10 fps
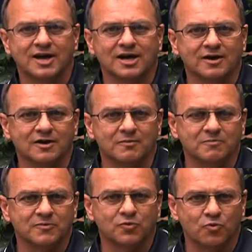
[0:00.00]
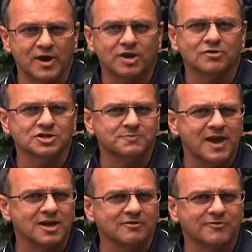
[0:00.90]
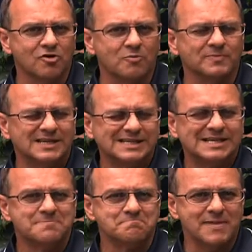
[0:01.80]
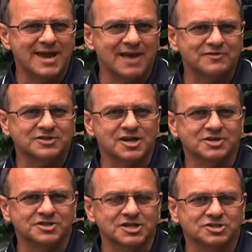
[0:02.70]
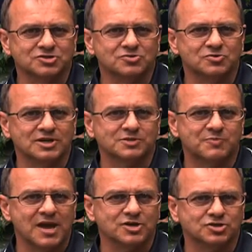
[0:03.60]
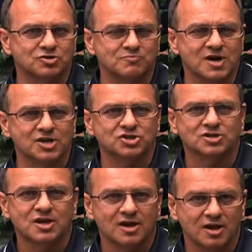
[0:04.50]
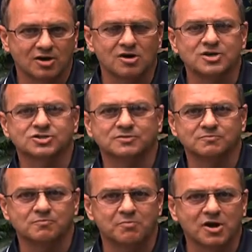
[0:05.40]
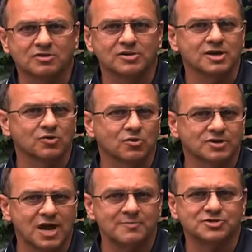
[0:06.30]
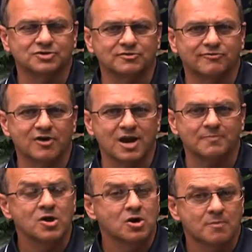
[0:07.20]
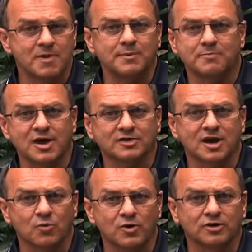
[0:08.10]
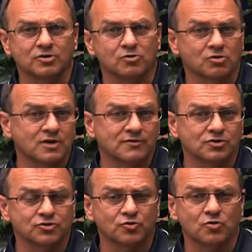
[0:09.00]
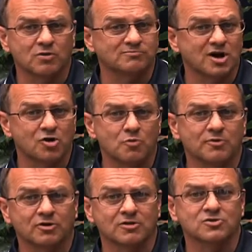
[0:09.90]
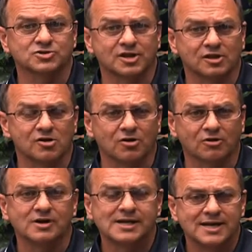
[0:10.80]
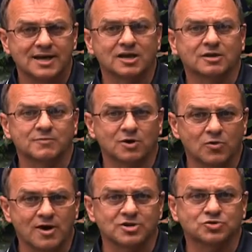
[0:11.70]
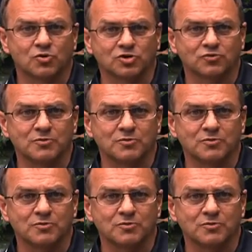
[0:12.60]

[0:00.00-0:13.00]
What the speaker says: The regular expanding foam may have a tendency to expand too much, and cause buckling or damage to the frame, or maybe make that window or even your door not open or close any longer, and it can be quite a chore to